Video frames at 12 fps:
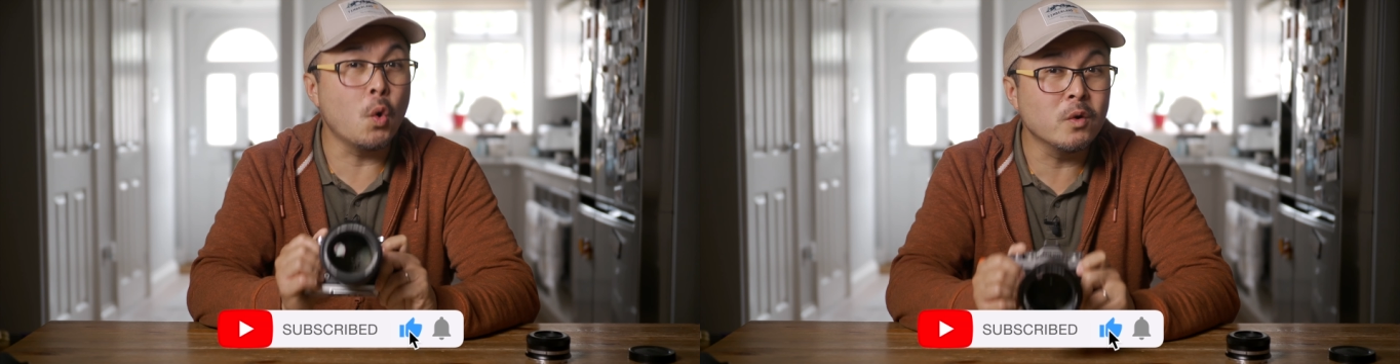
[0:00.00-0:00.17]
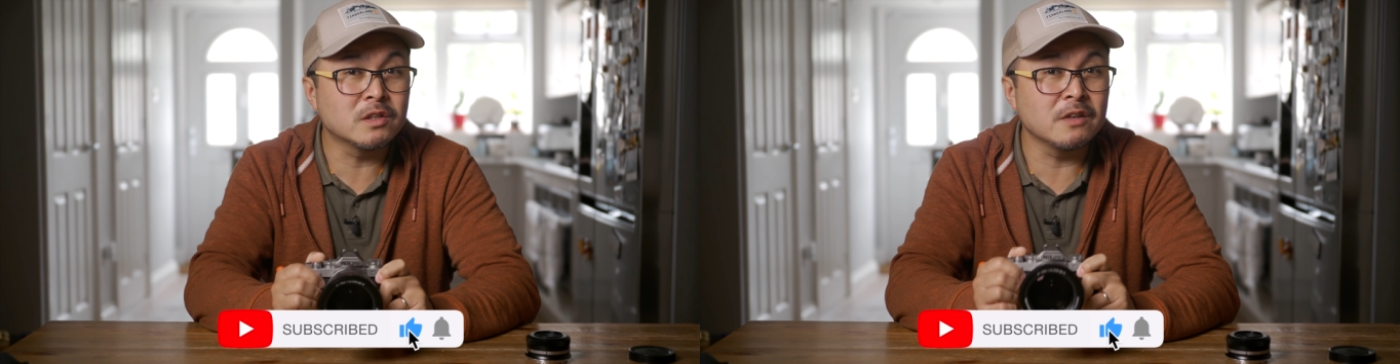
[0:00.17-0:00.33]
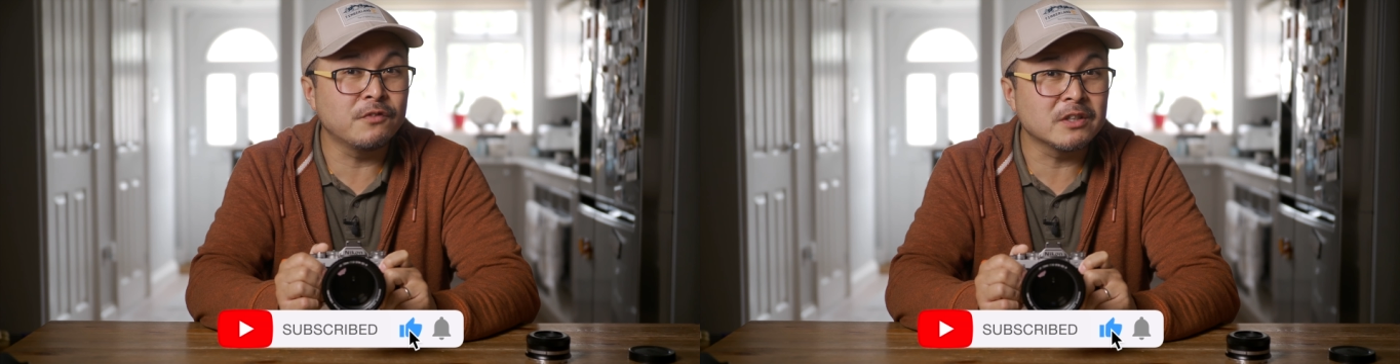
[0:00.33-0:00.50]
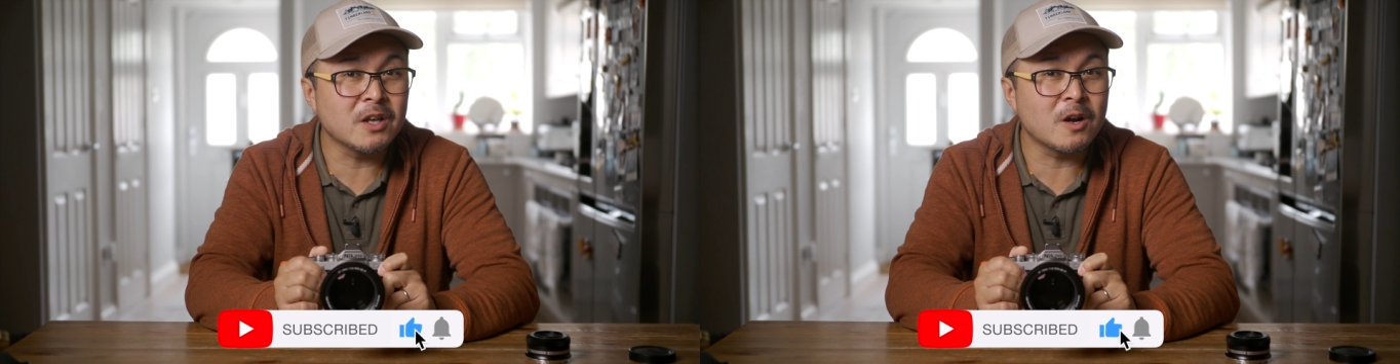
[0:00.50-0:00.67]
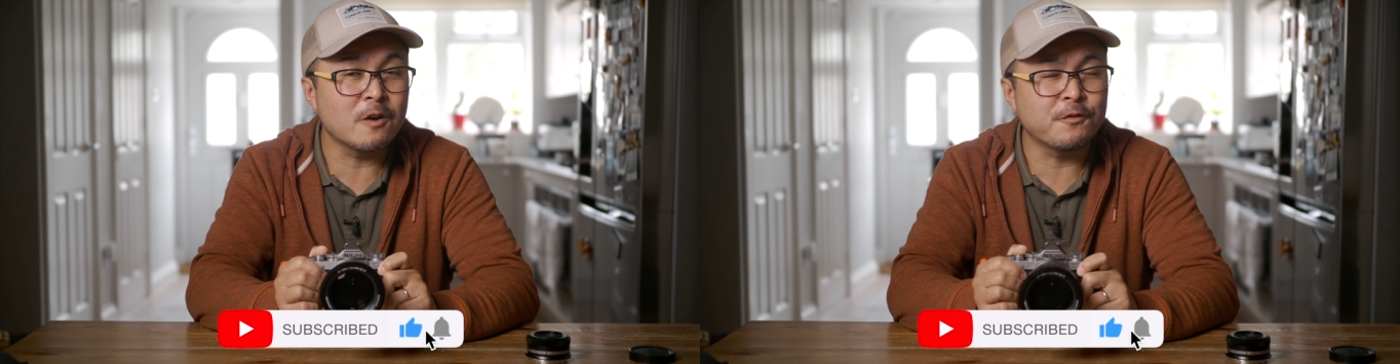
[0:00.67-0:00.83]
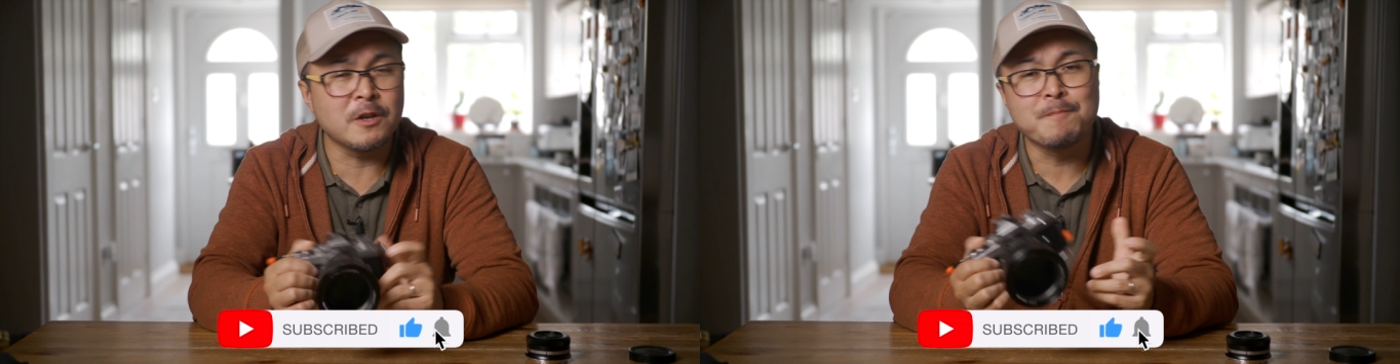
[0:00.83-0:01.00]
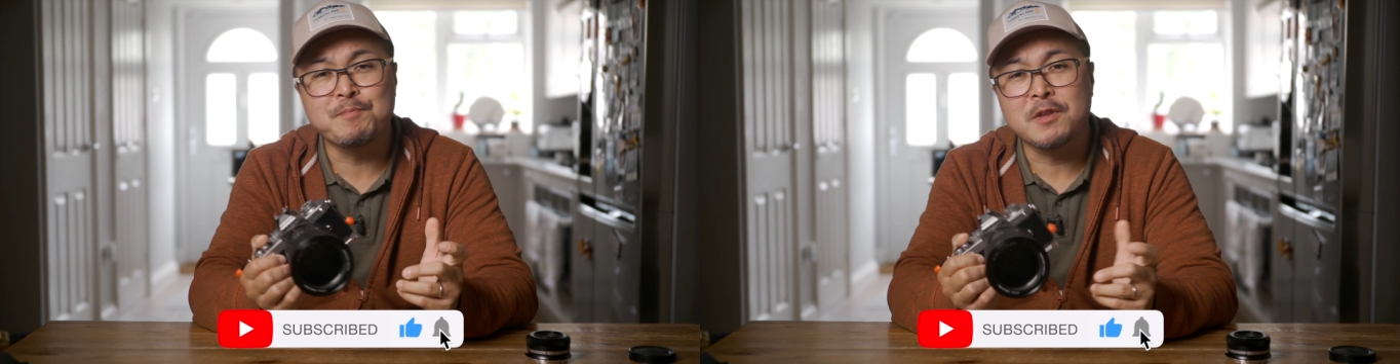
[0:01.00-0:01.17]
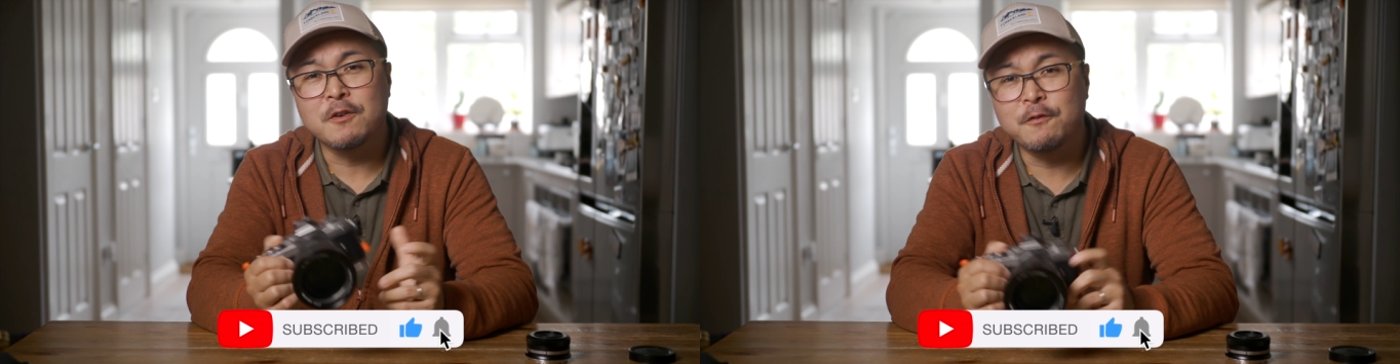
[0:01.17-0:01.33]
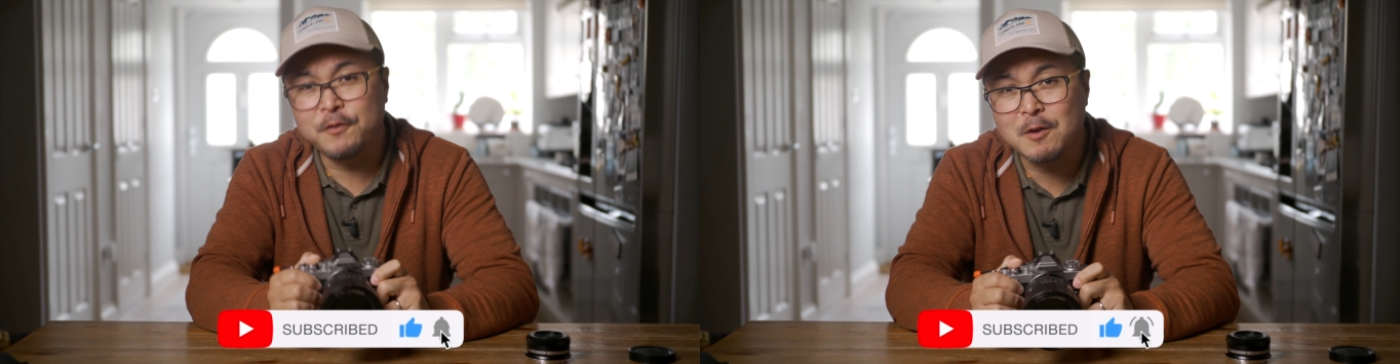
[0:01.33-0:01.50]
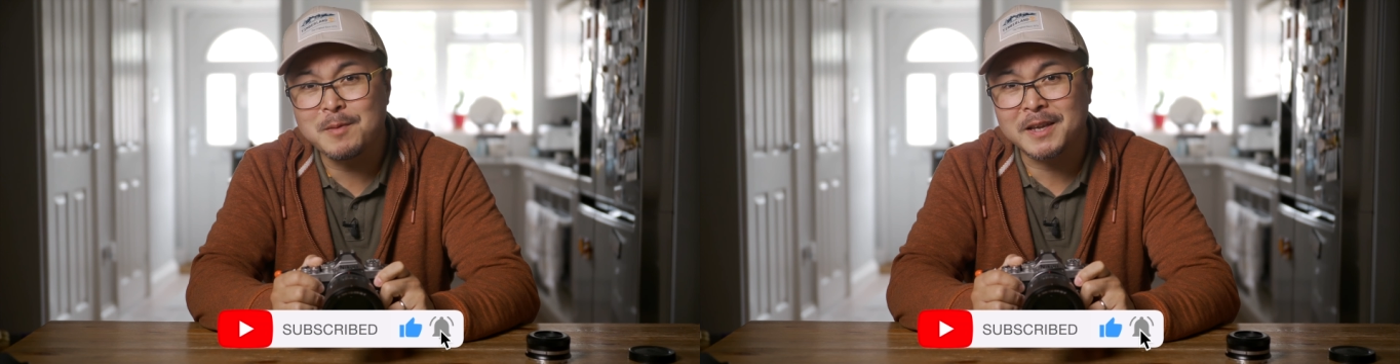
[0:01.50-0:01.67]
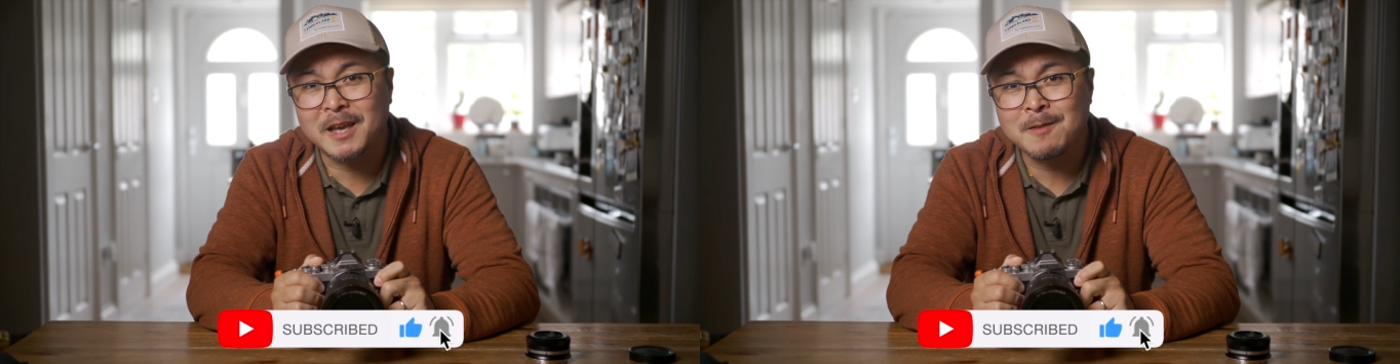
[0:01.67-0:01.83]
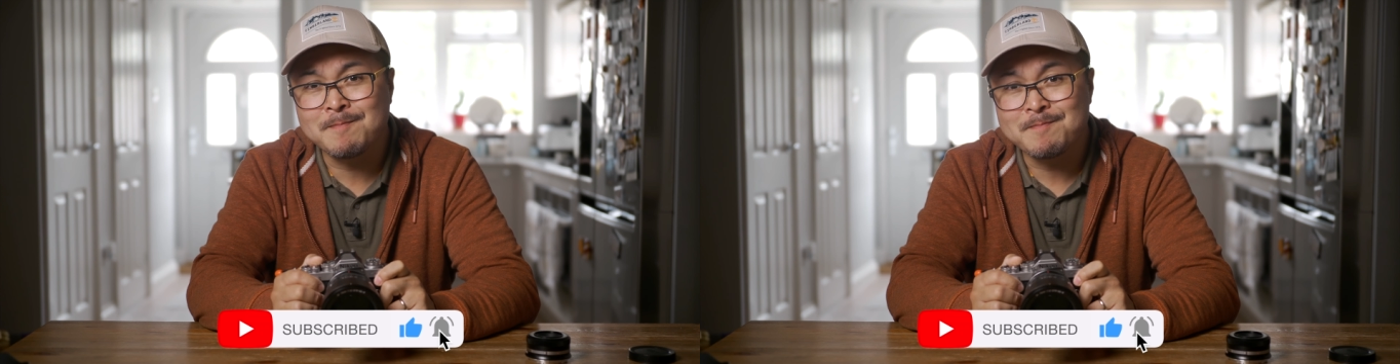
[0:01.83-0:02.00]
awesome photography,
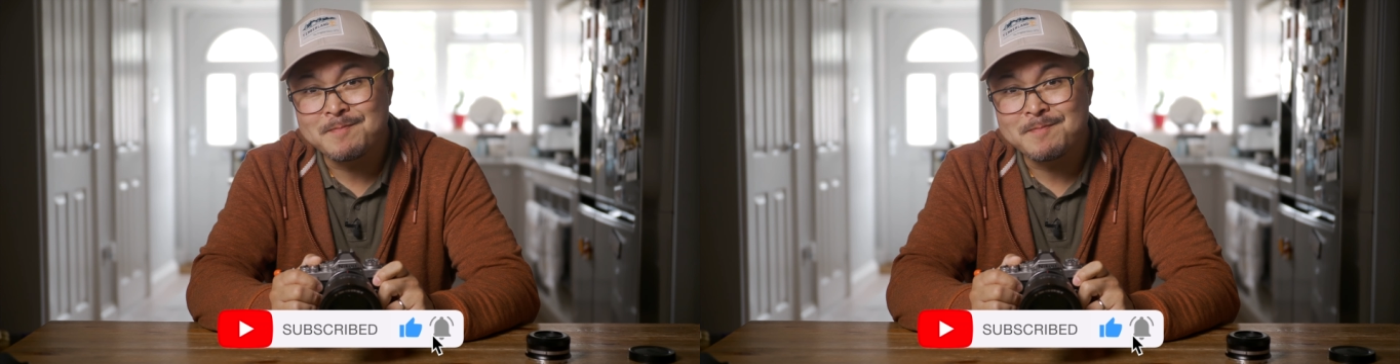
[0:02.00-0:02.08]
filmmaking,